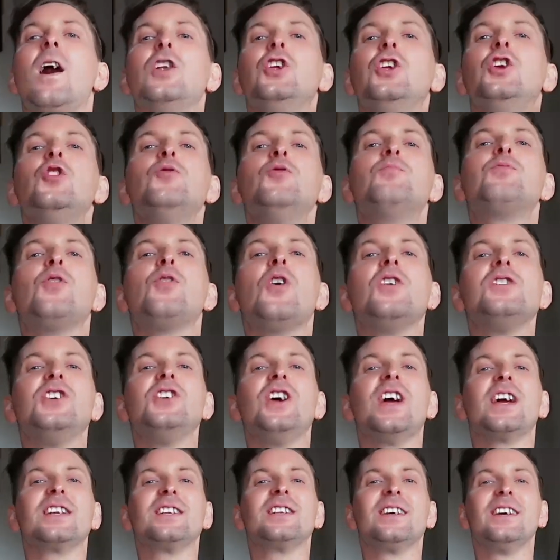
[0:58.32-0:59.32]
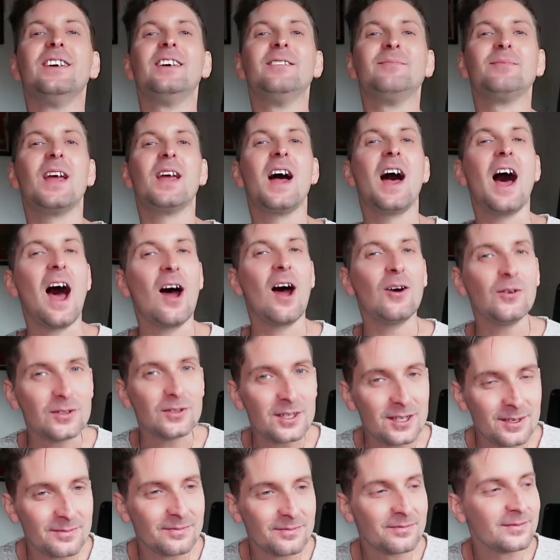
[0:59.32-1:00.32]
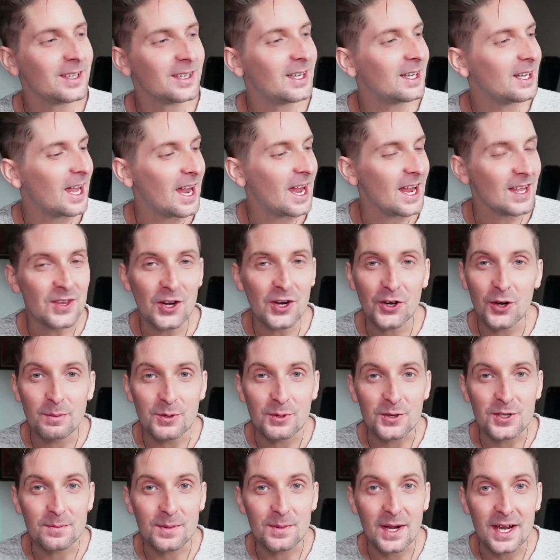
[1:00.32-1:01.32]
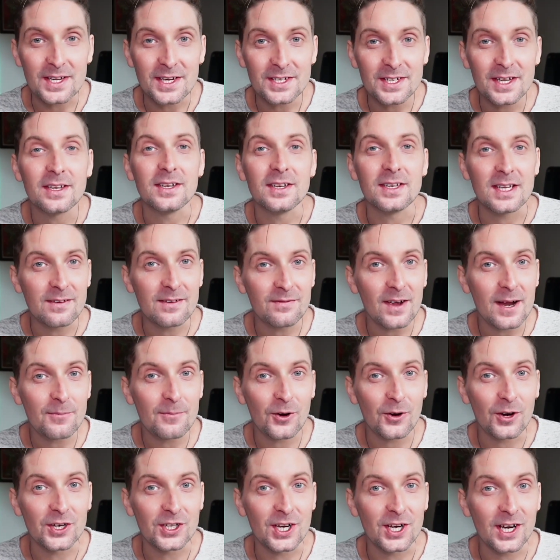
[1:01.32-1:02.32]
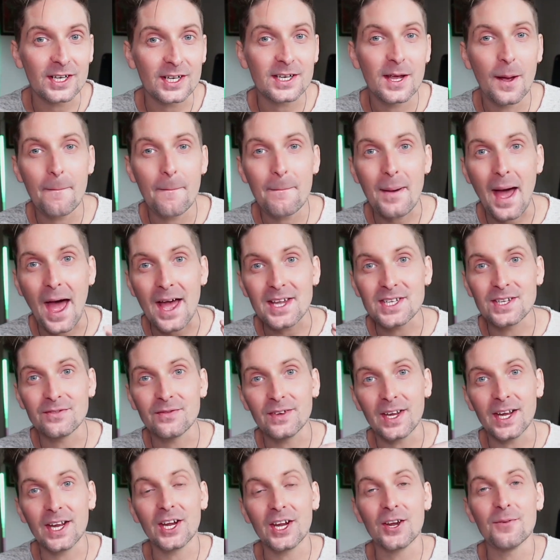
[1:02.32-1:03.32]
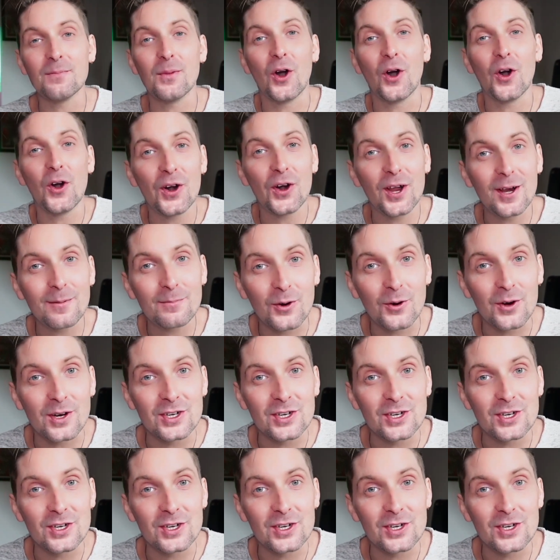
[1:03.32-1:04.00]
a new project out in the crypto space, DeFi project, passive income earning